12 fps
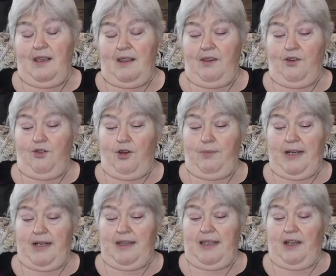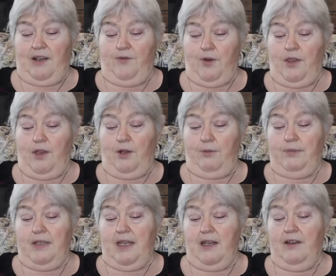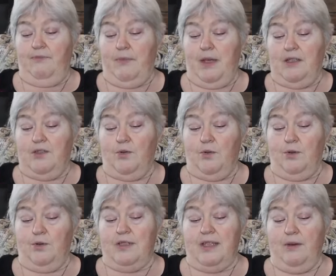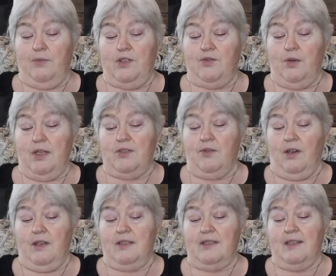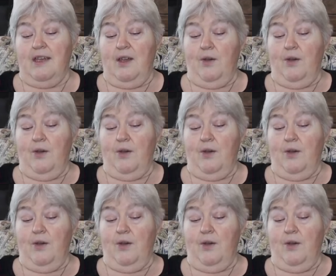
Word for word: The agreement allowed for the opening of made to order sandwich restaurants,